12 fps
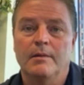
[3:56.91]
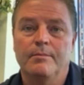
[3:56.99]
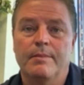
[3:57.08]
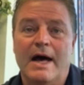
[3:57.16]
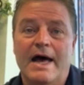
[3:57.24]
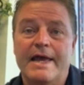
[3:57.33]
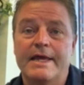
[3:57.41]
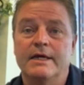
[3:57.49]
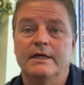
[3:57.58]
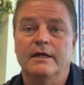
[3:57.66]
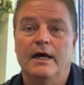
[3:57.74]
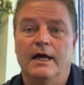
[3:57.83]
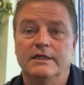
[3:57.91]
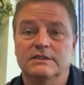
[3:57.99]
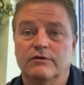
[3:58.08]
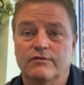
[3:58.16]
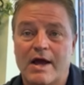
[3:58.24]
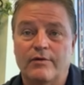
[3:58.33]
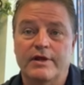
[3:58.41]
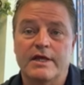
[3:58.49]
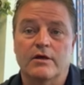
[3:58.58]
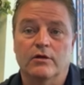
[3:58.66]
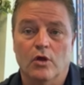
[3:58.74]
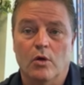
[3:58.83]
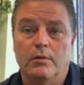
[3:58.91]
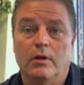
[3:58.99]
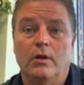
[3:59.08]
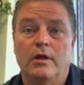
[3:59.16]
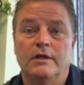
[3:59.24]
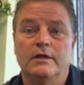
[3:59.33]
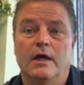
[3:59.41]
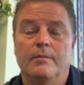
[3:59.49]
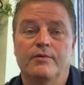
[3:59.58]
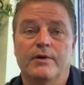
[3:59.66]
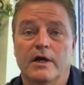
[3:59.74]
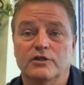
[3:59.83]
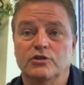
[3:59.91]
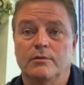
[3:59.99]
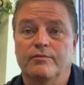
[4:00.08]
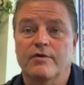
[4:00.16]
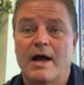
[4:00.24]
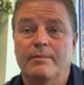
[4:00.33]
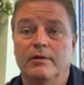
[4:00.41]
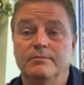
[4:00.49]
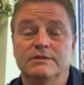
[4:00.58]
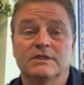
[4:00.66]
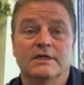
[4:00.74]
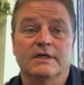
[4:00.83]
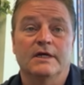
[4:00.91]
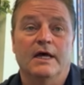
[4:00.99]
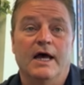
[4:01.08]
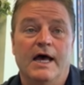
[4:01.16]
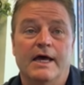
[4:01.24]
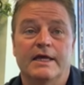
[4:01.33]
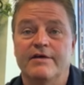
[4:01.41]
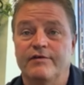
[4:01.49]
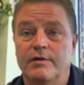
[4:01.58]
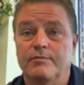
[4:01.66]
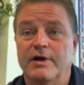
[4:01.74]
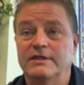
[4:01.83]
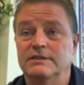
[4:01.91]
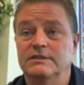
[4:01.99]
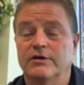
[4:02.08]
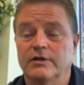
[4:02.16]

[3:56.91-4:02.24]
by uh, surrounding global uh, production problems, uh, giving prices here